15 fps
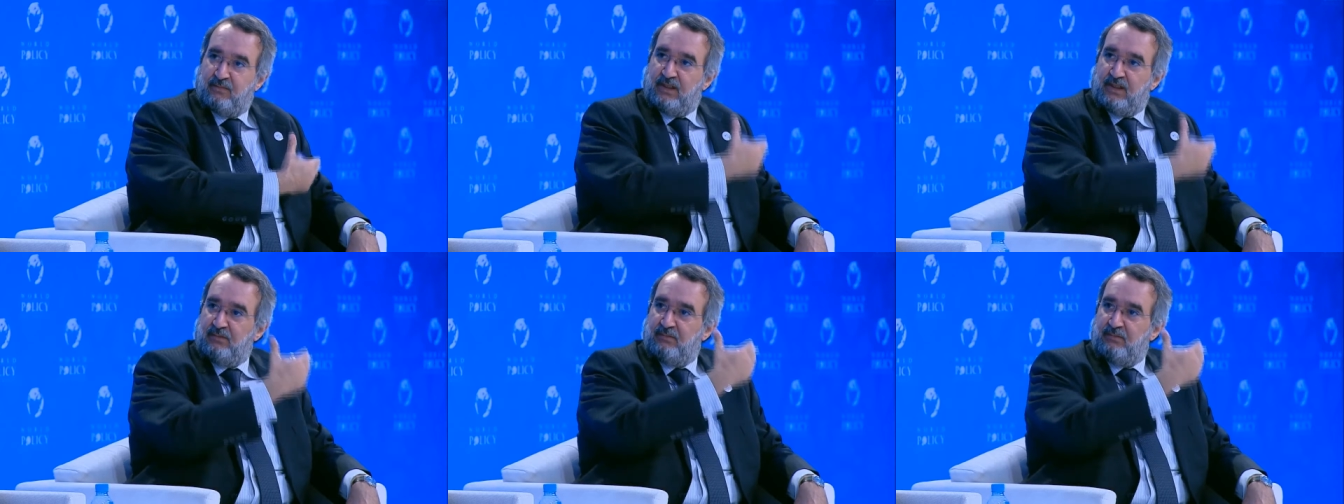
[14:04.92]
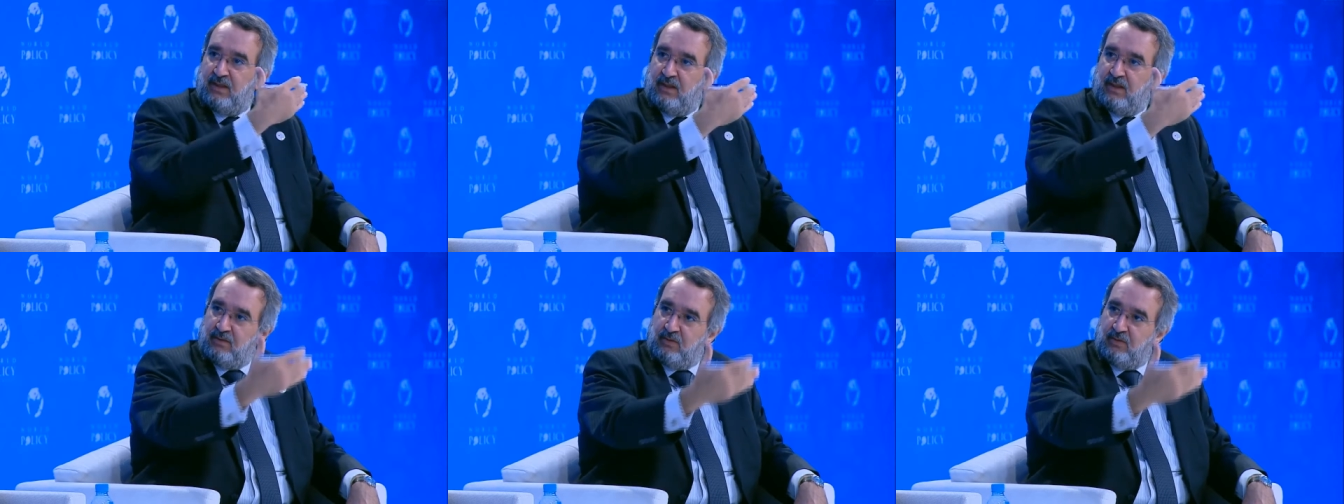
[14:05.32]
Libya
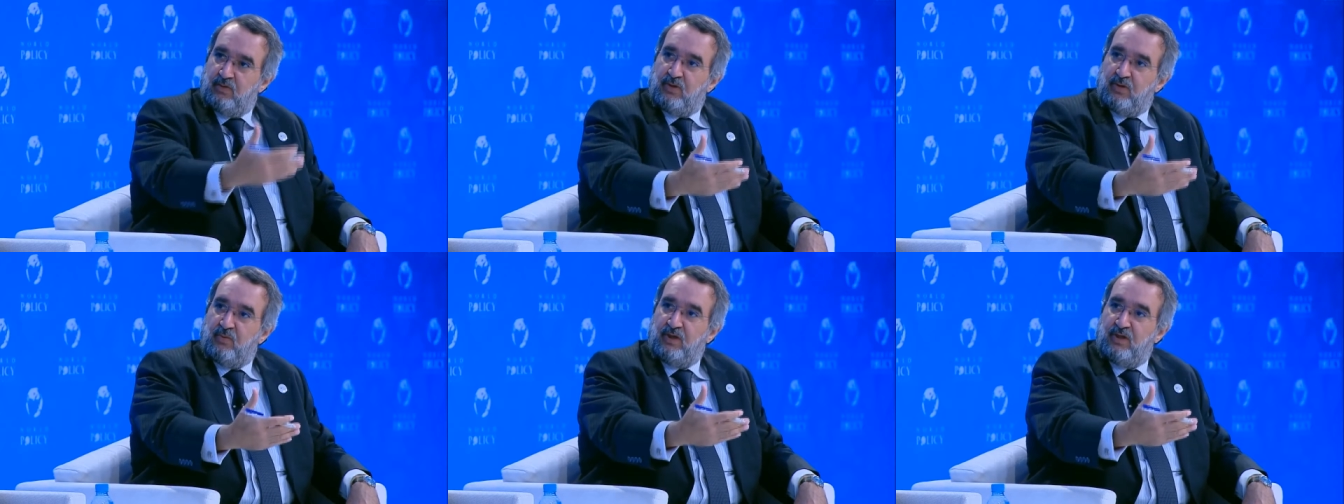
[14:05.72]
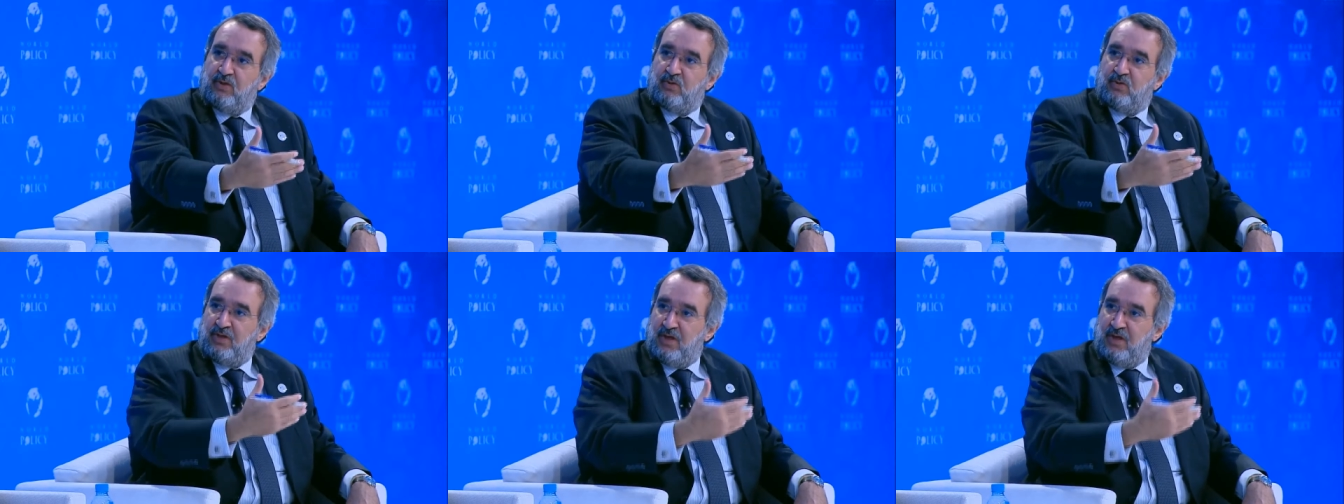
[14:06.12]
all the way
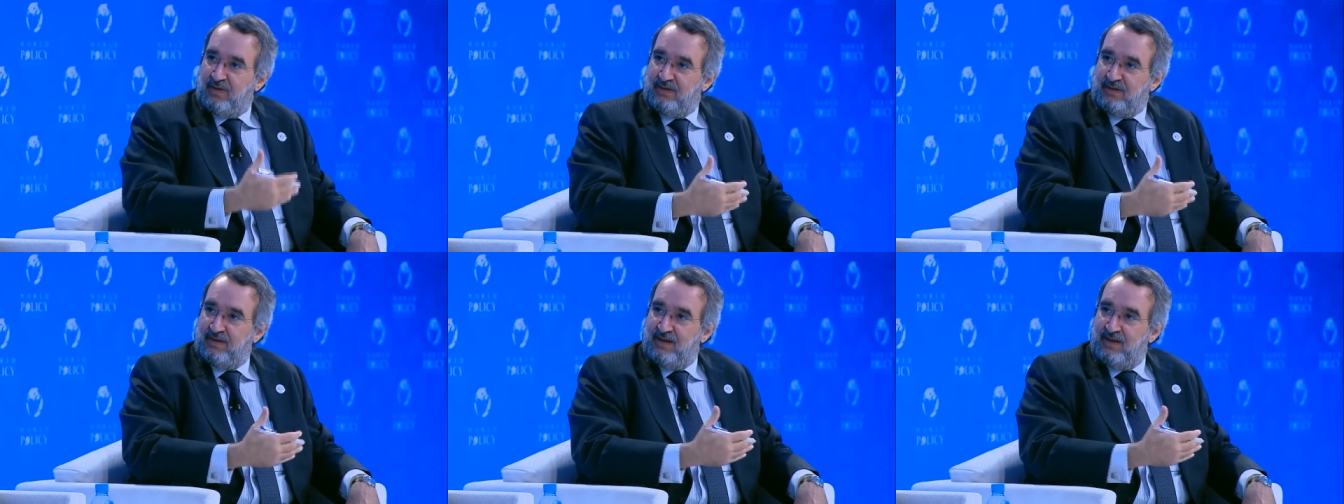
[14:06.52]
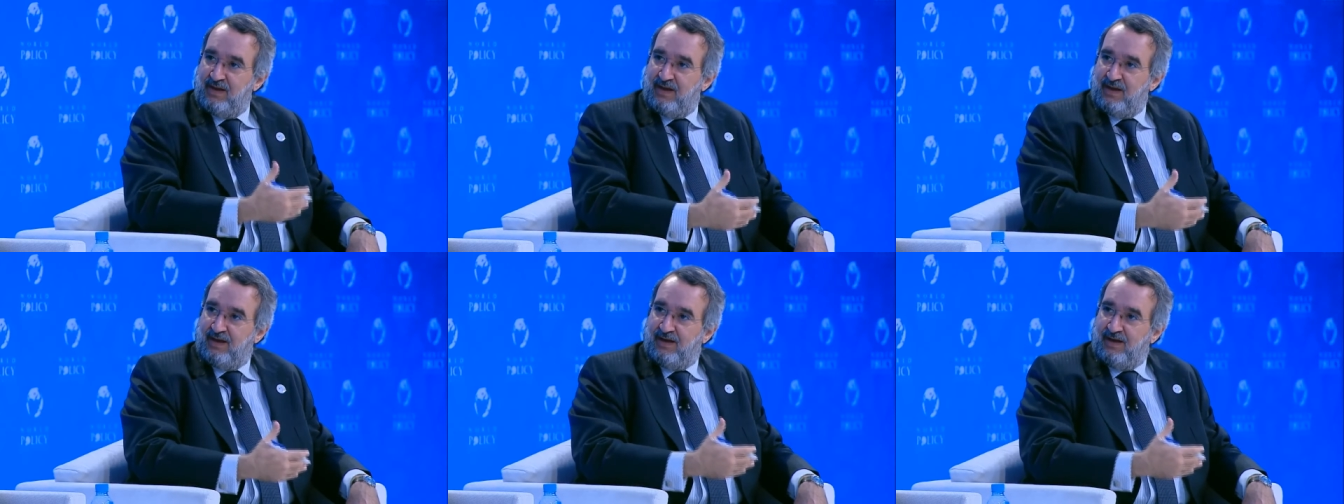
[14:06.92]
to Yemen,
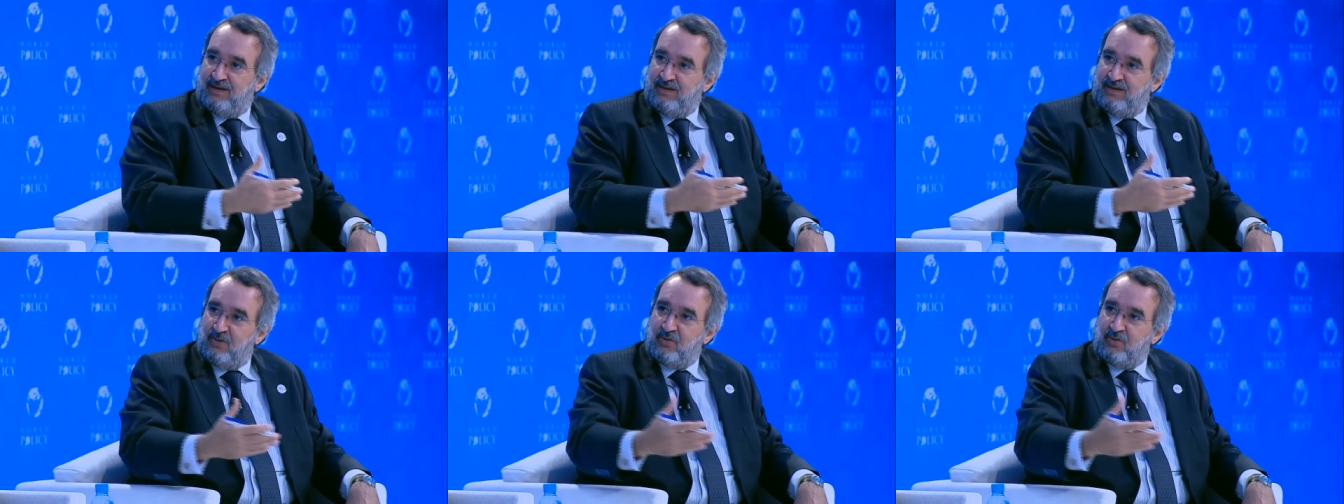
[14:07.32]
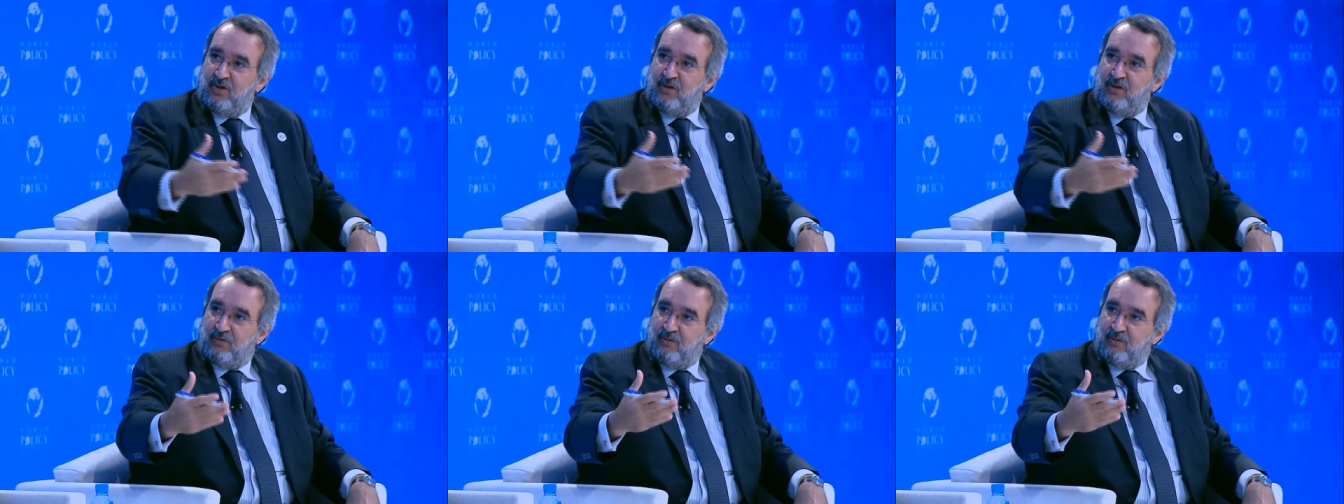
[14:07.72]

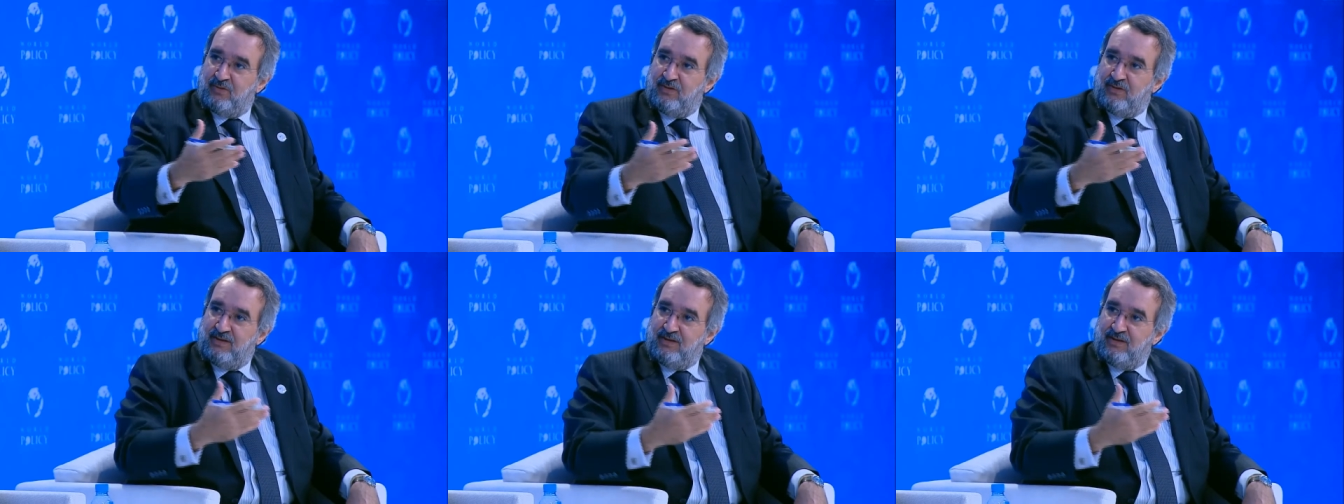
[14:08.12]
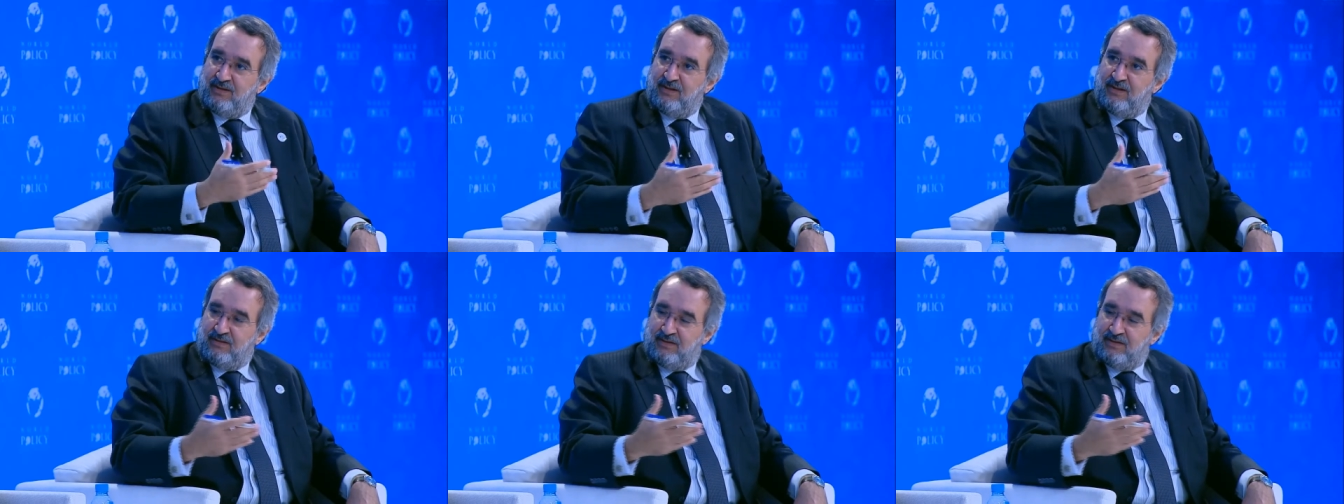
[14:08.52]
going through
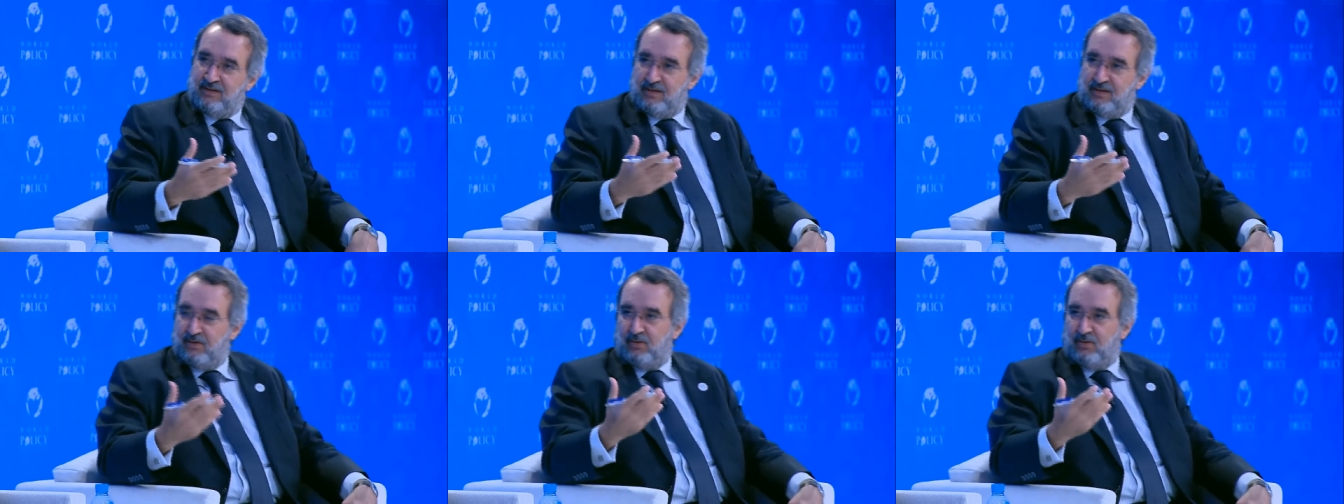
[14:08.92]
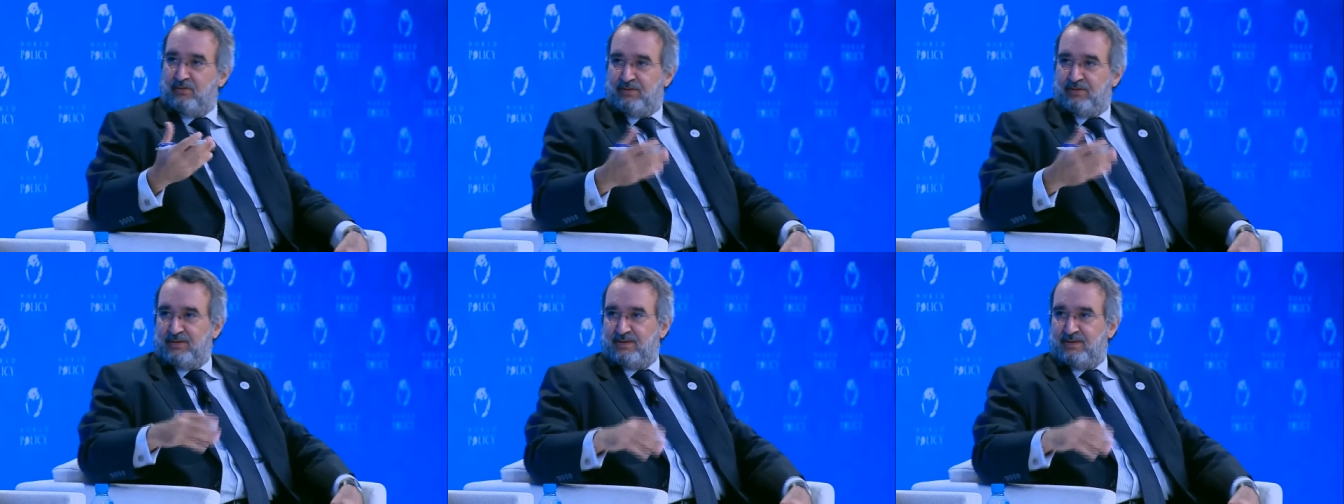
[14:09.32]
the whole
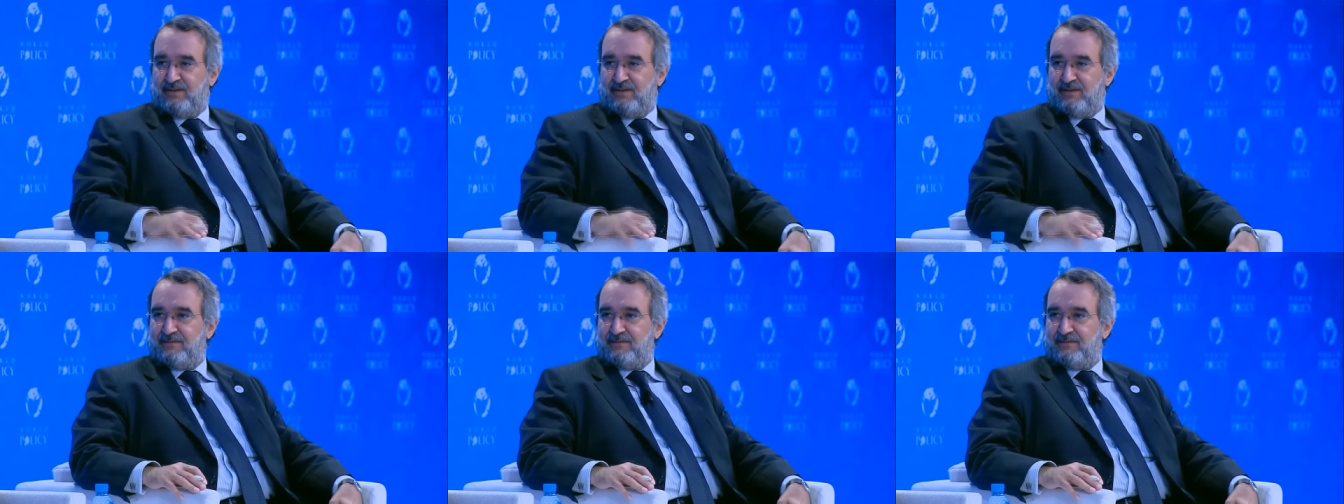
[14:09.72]
things here.